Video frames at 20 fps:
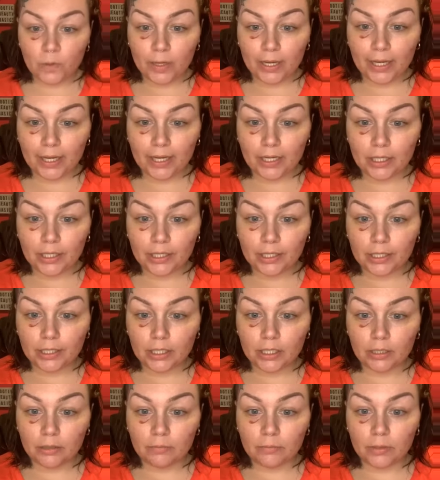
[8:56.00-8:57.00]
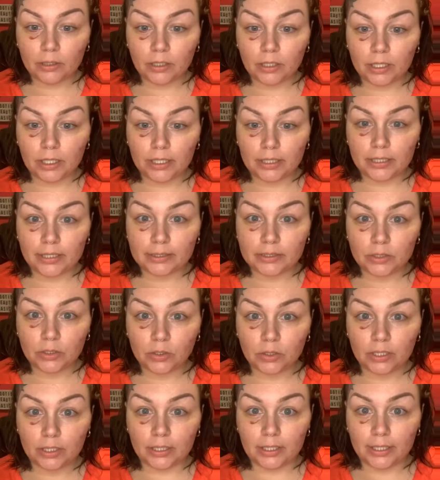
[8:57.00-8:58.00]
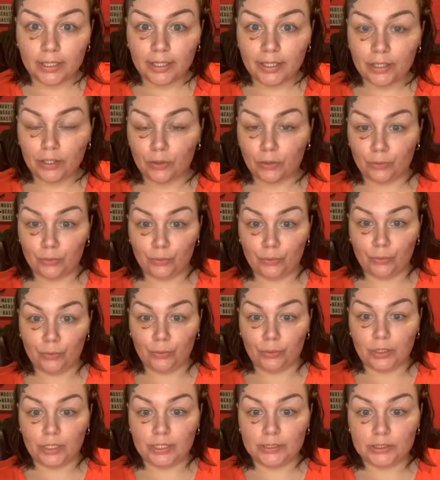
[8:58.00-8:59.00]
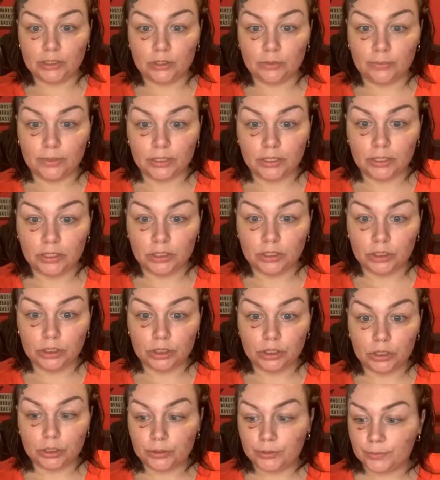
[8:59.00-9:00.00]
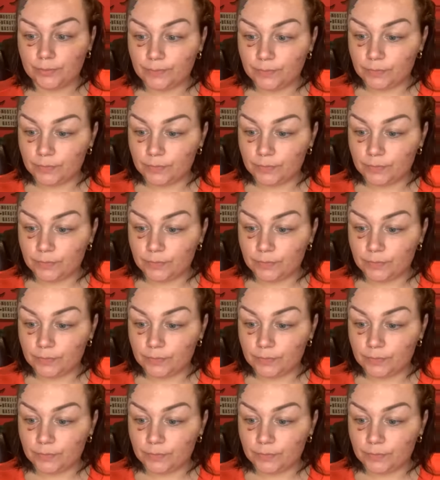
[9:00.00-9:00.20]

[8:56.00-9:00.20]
But I gotta um get this little glare. Oh, that's too much.